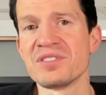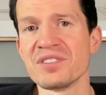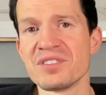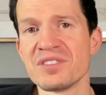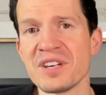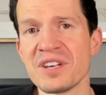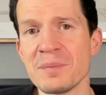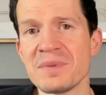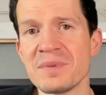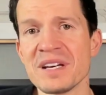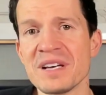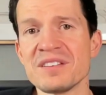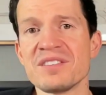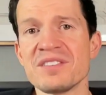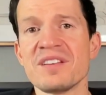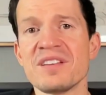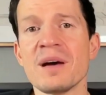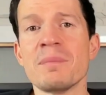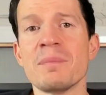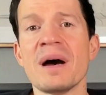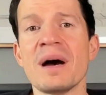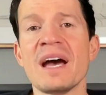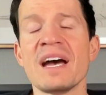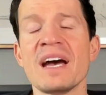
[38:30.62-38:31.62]
skip that
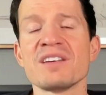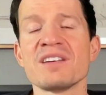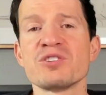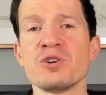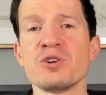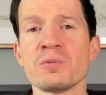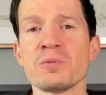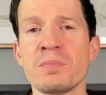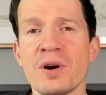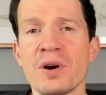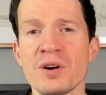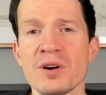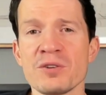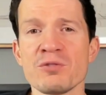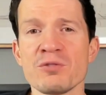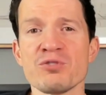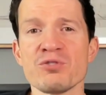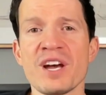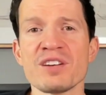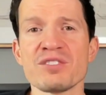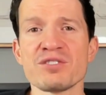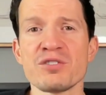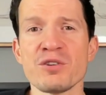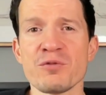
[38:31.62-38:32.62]
step. Ask your partners,
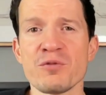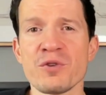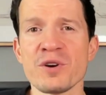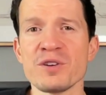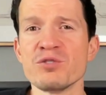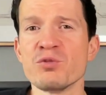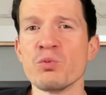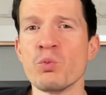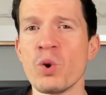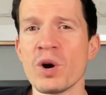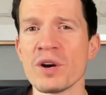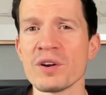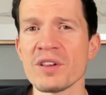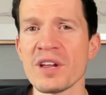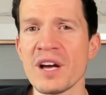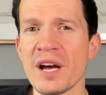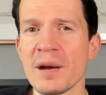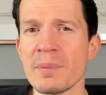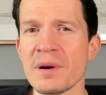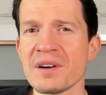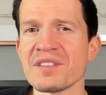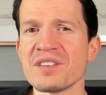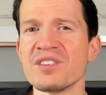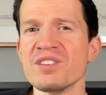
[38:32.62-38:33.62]
ask your friends, what are the
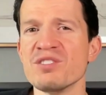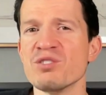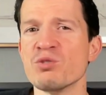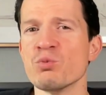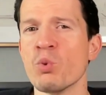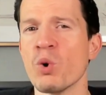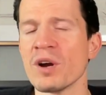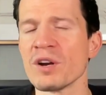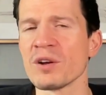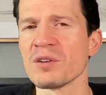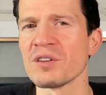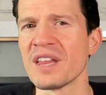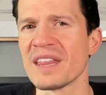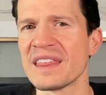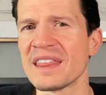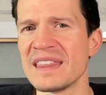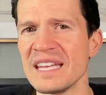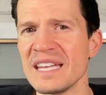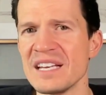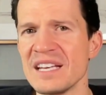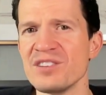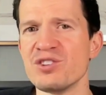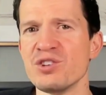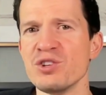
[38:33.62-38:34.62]
hypotheses? What are the
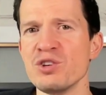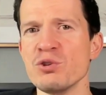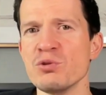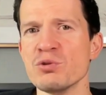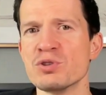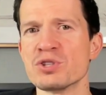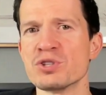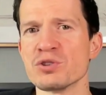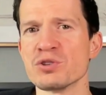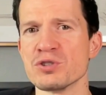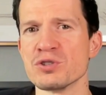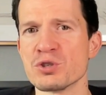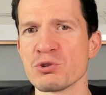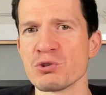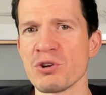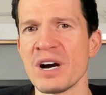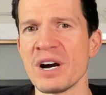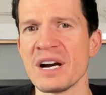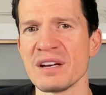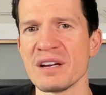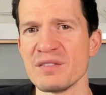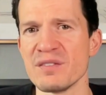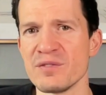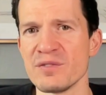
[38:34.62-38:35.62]
things you should
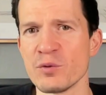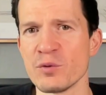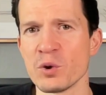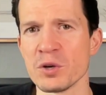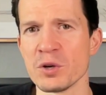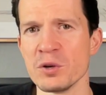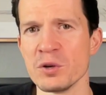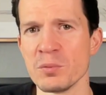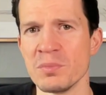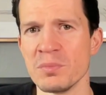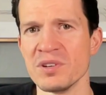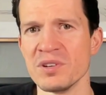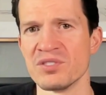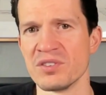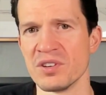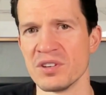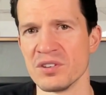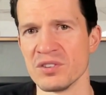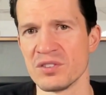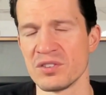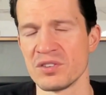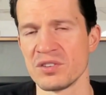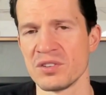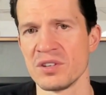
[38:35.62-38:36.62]
try for your
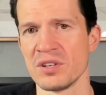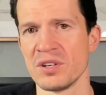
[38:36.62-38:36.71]
business?